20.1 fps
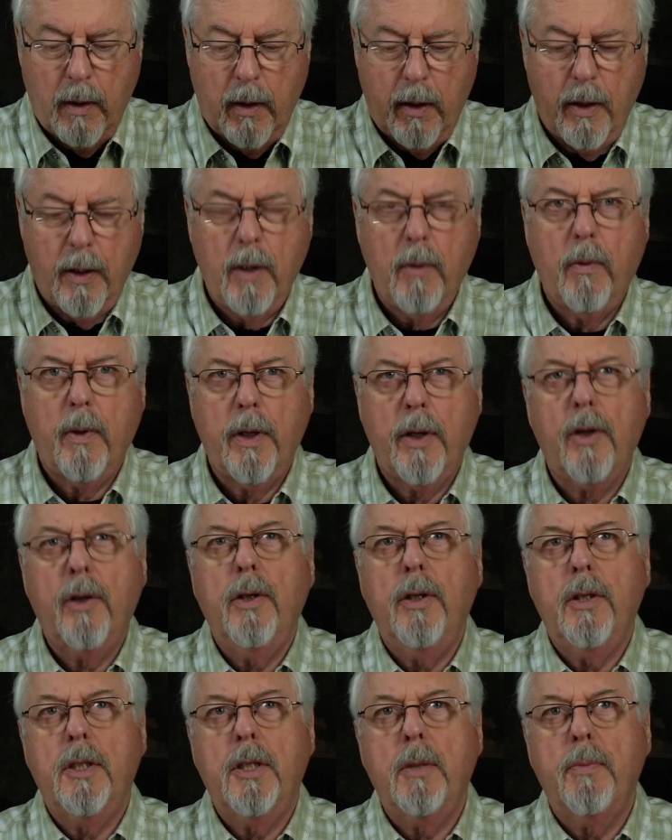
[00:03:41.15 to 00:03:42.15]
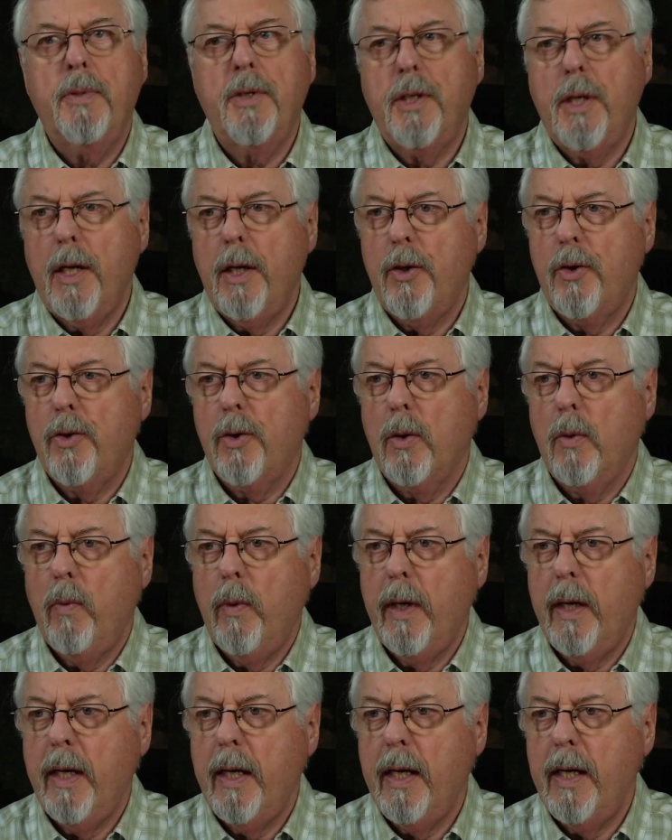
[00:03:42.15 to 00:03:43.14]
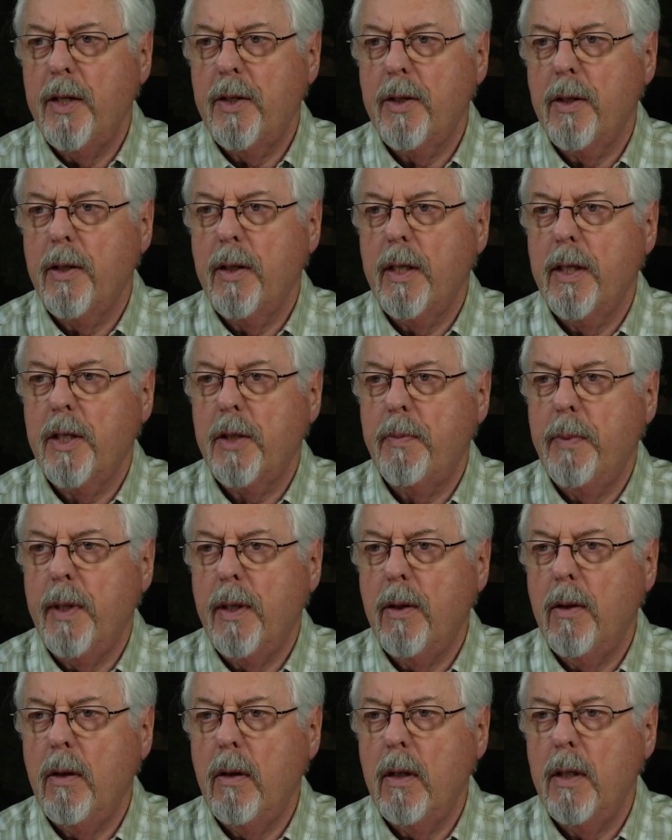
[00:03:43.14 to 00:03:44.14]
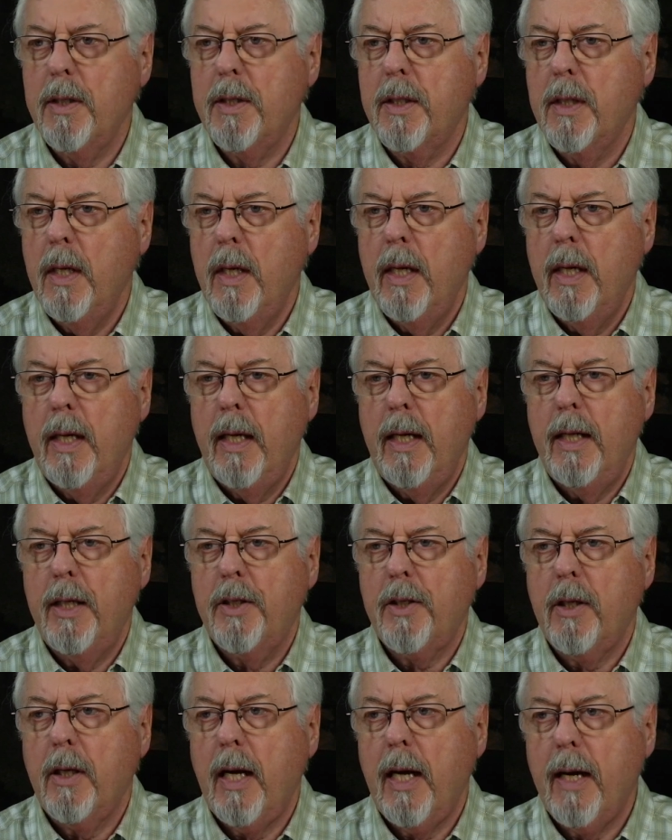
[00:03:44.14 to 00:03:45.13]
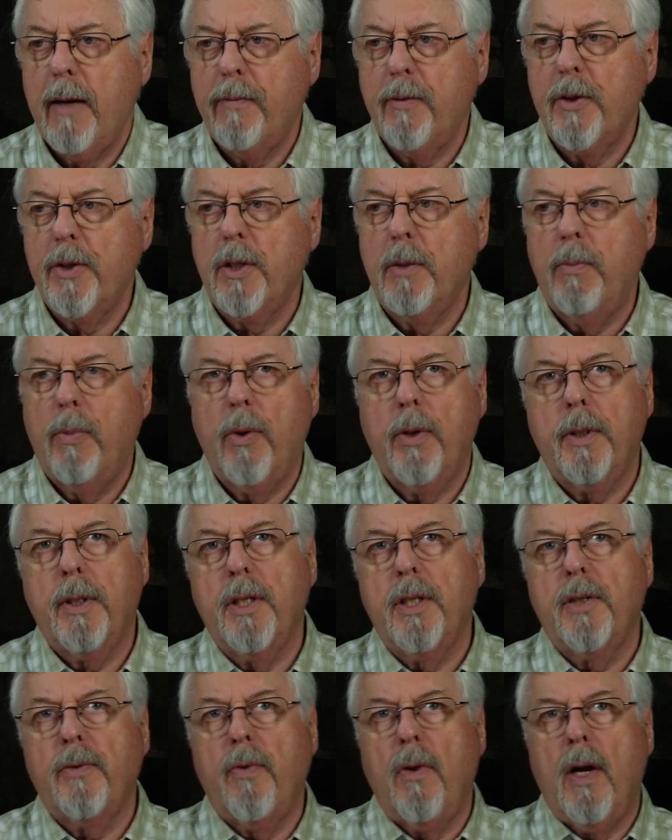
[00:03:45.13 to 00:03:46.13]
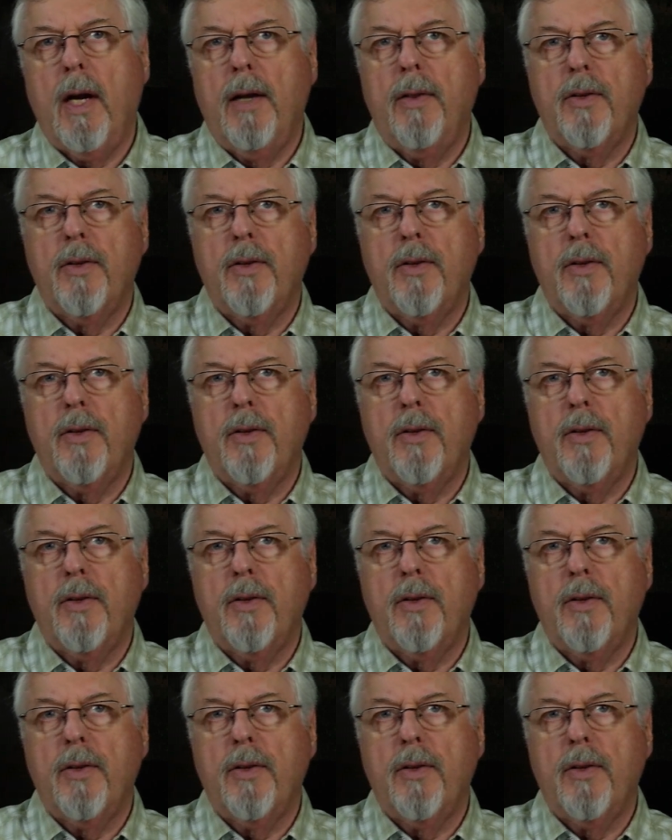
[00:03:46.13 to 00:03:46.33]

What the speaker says: You want a good substantial wing case on this because it's going to have to support this fly.